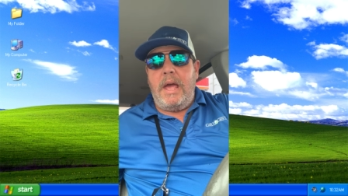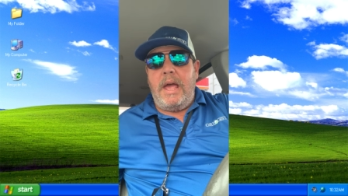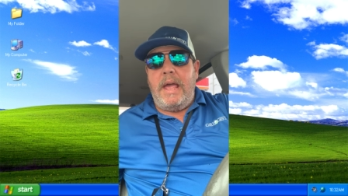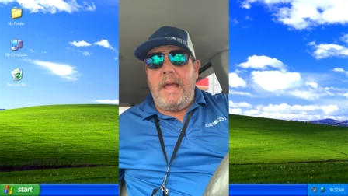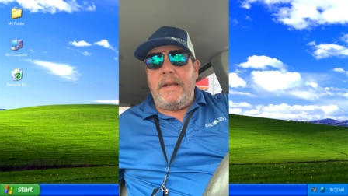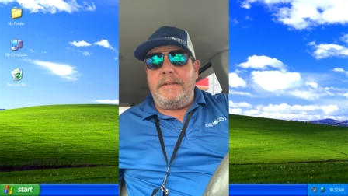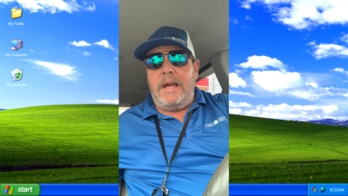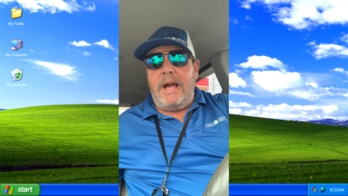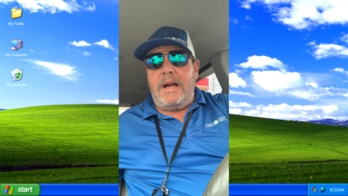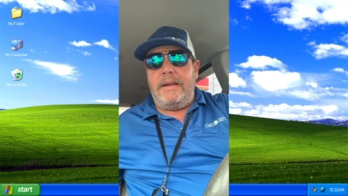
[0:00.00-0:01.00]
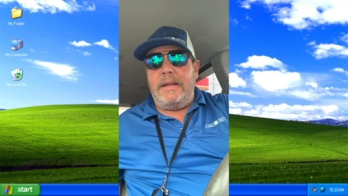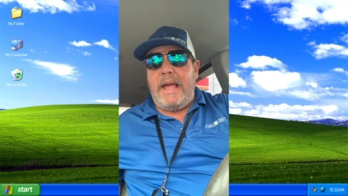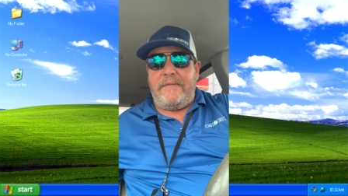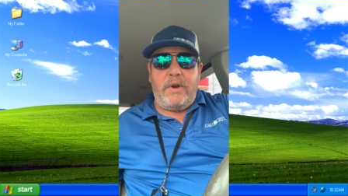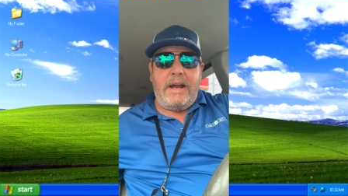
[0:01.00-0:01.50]
And uh,
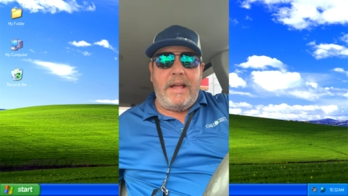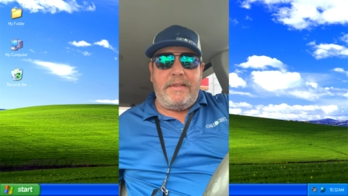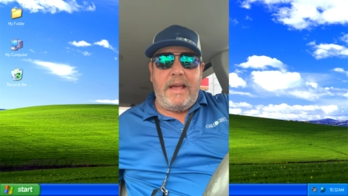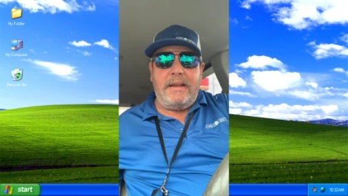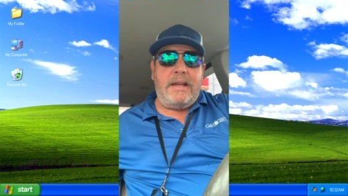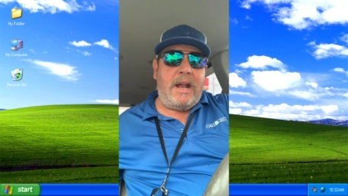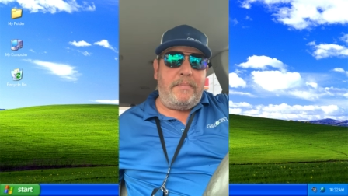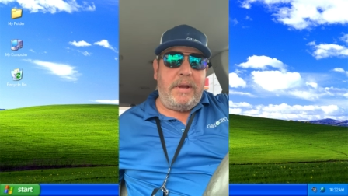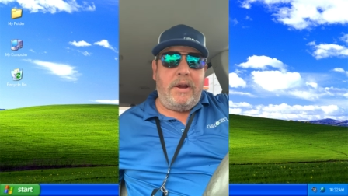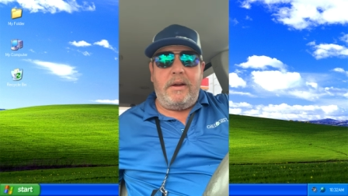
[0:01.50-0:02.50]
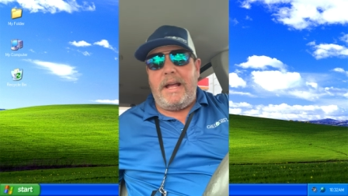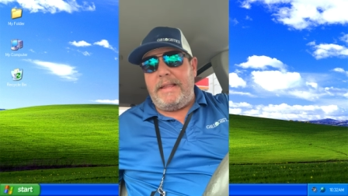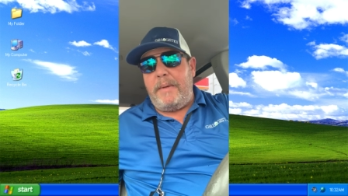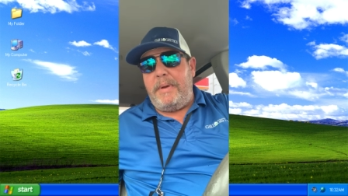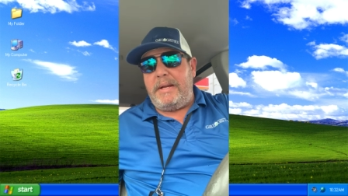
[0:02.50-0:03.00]
after I got that, got up there, got
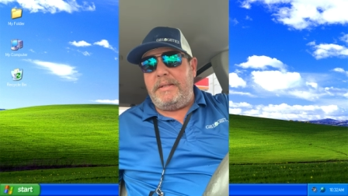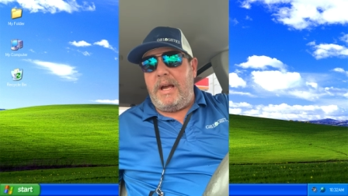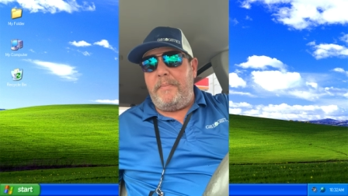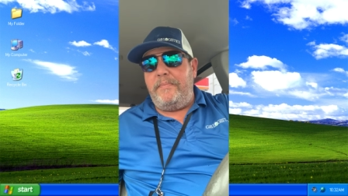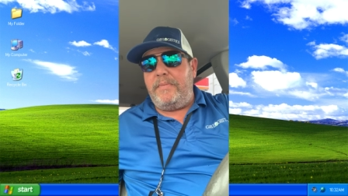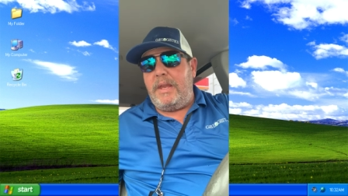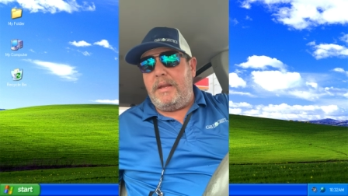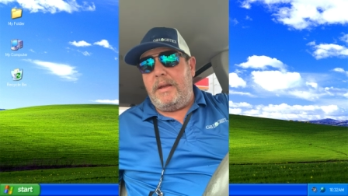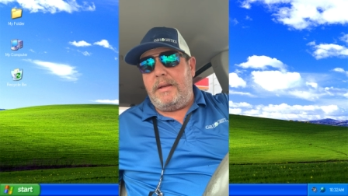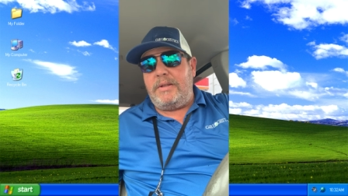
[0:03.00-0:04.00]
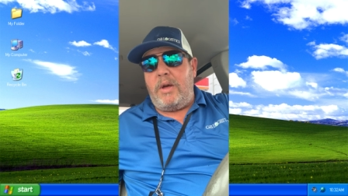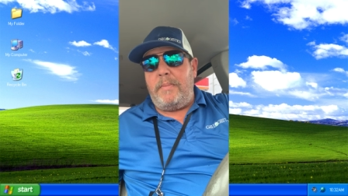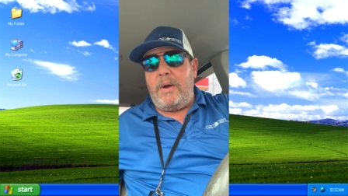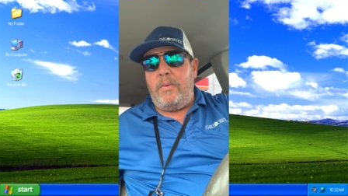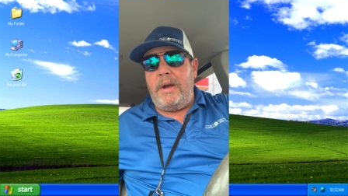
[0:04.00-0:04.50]
that picked up, I was on
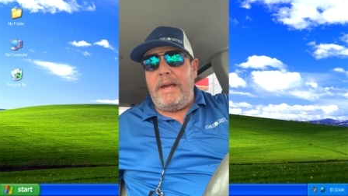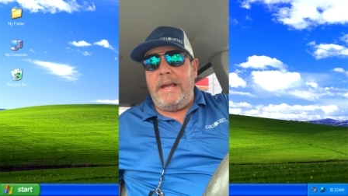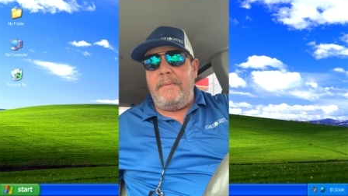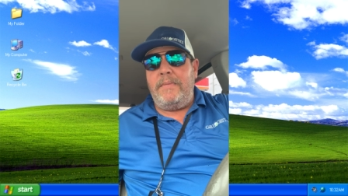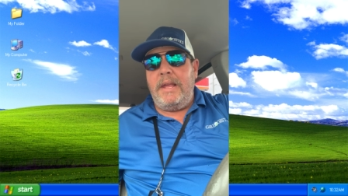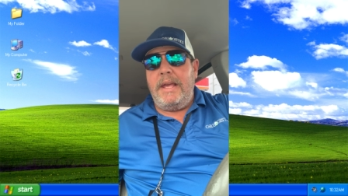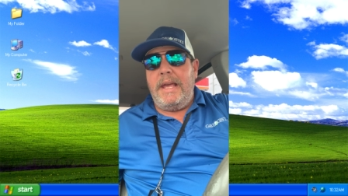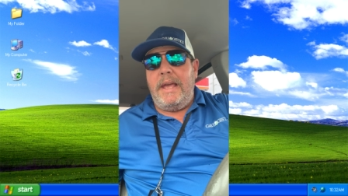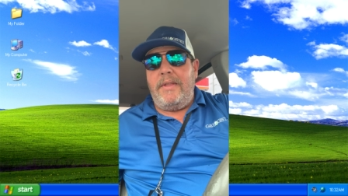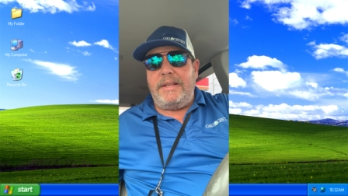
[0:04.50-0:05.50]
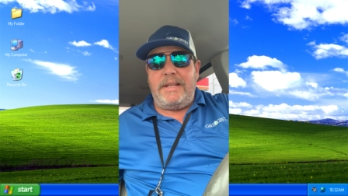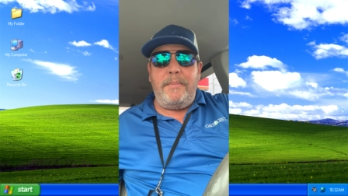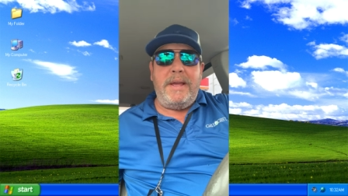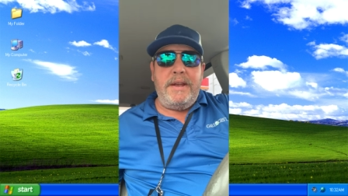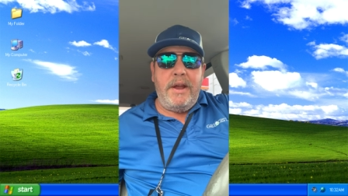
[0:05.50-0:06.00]
my way, and they
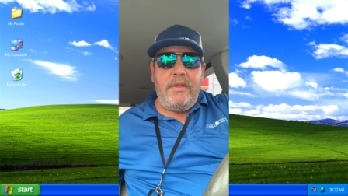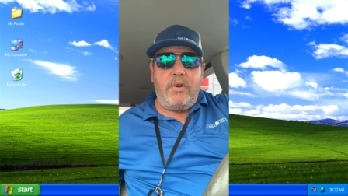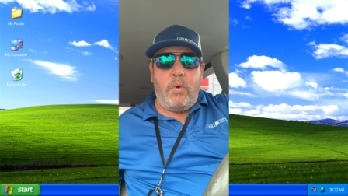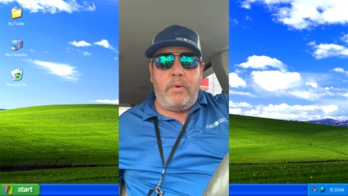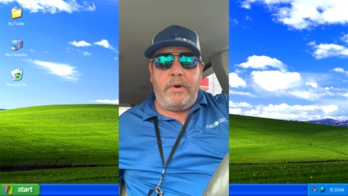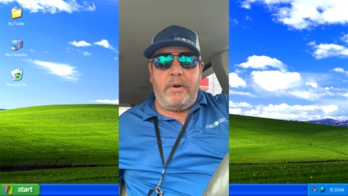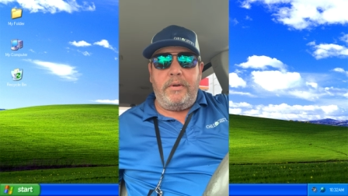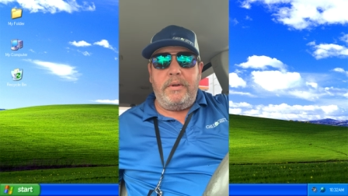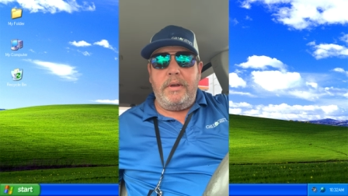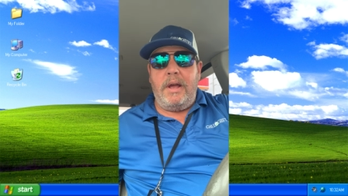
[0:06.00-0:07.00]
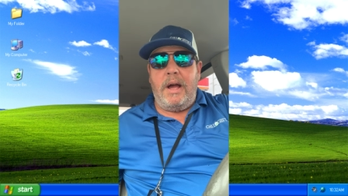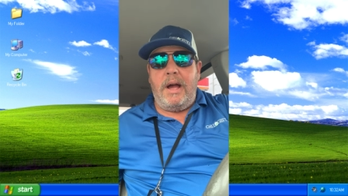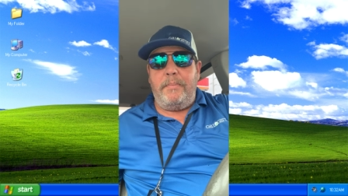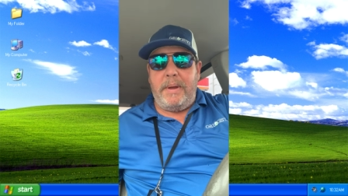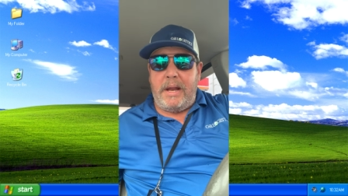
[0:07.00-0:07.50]
sent me another order,
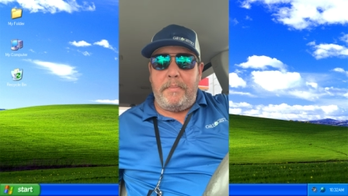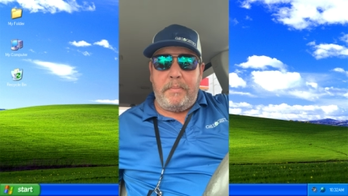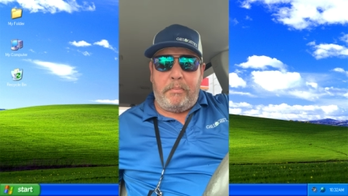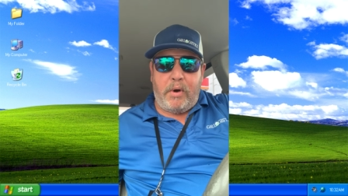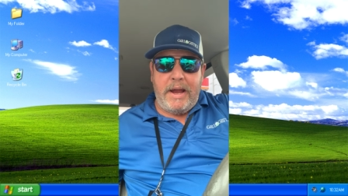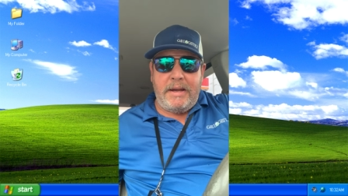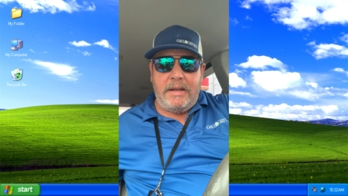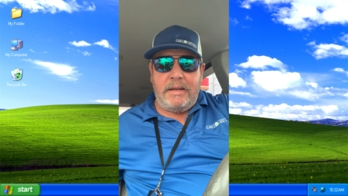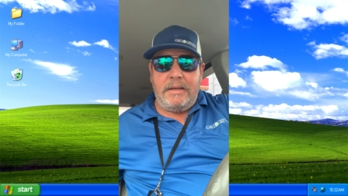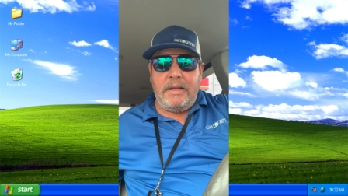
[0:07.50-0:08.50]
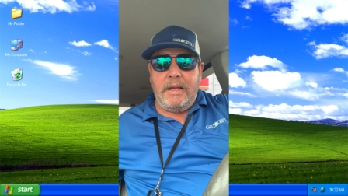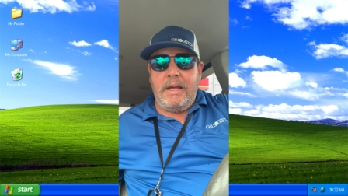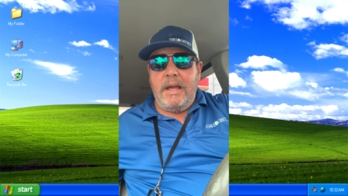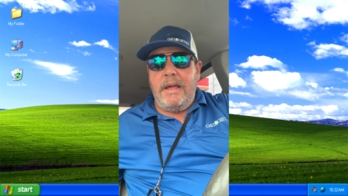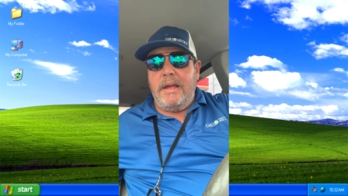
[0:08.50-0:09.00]
uh, picking up in Brandon,
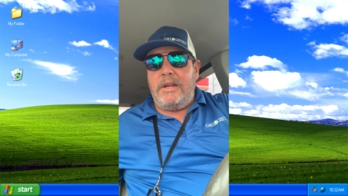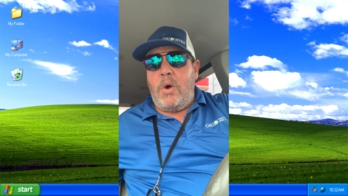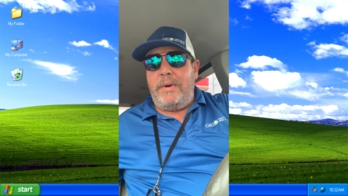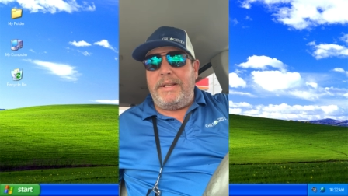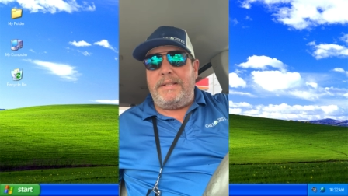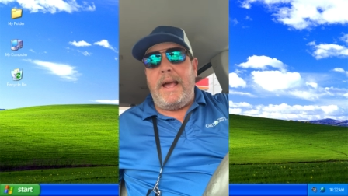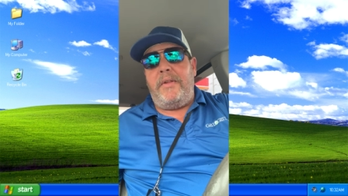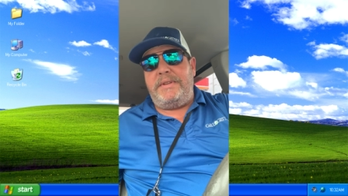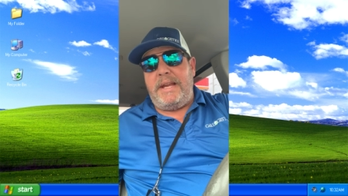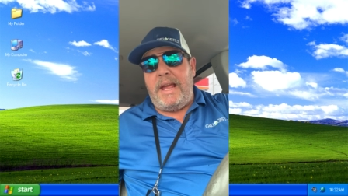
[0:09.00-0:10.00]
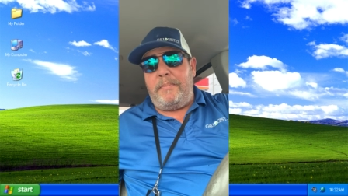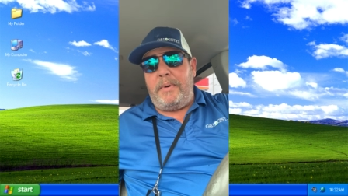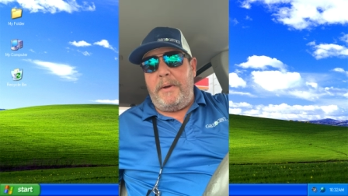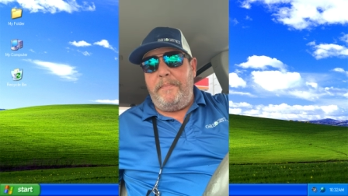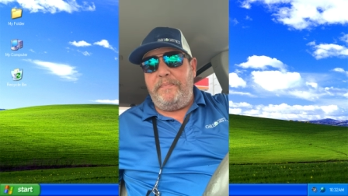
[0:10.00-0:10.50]
going to South
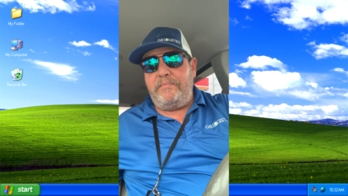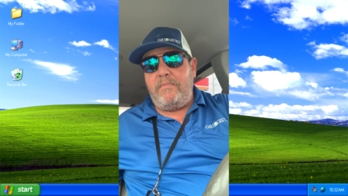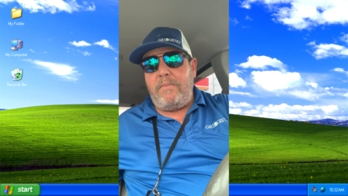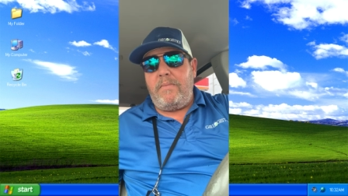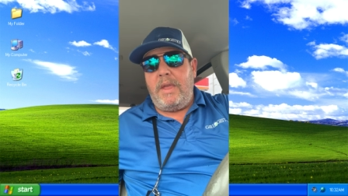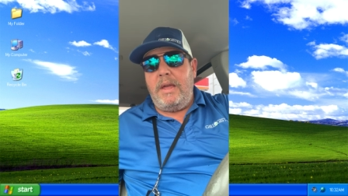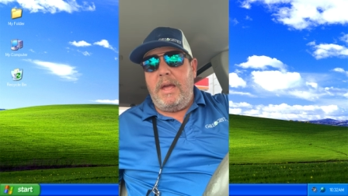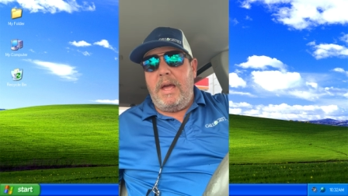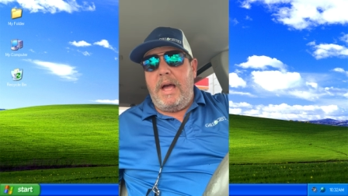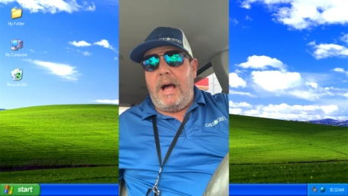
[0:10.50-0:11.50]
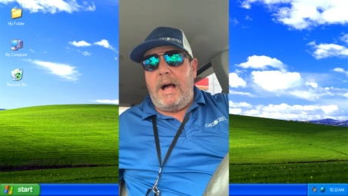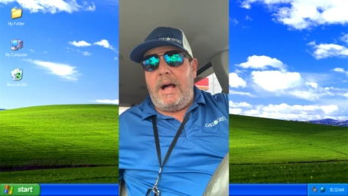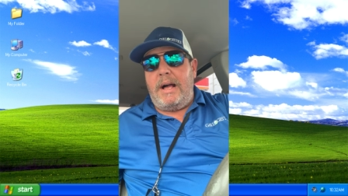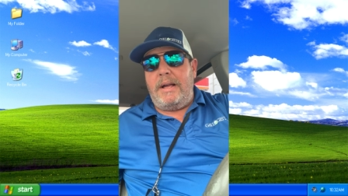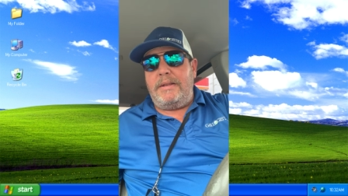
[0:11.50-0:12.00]
Tampa.
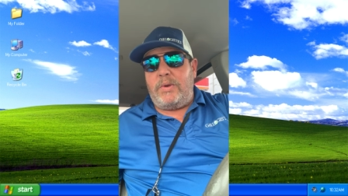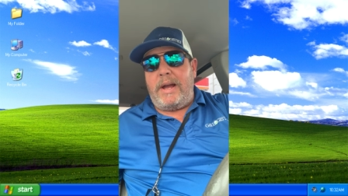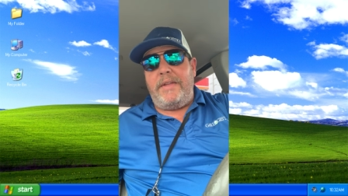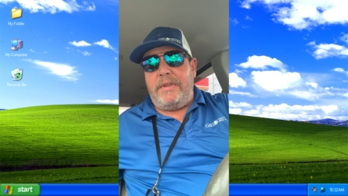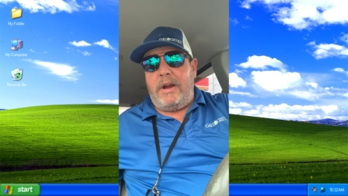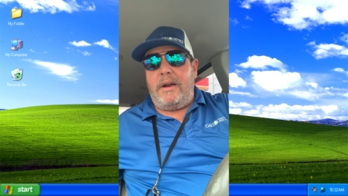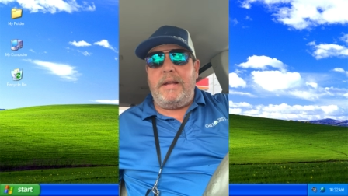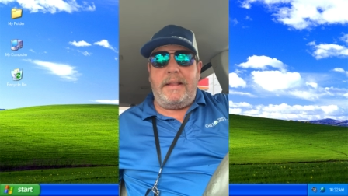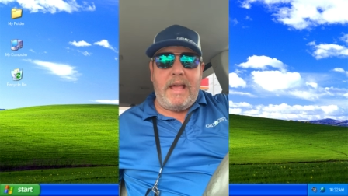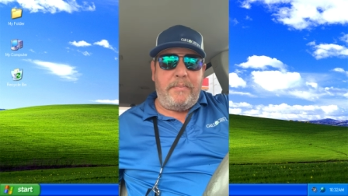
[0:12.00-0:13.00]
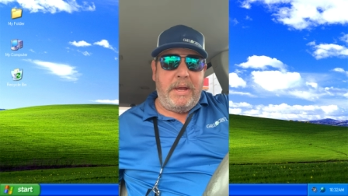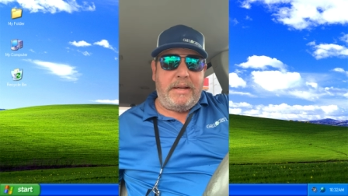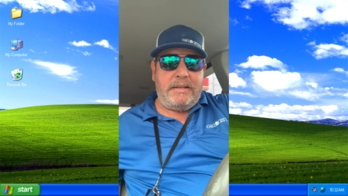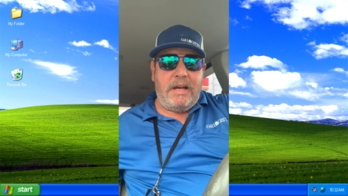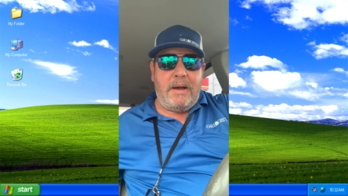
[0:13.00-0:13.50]
Uh, so I got there, got that
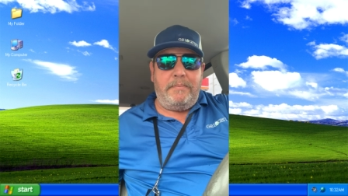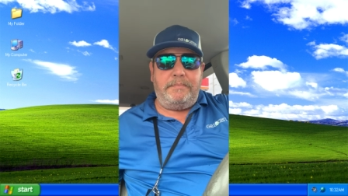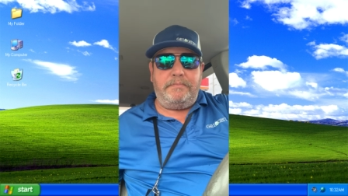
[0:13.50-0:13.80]
picked up,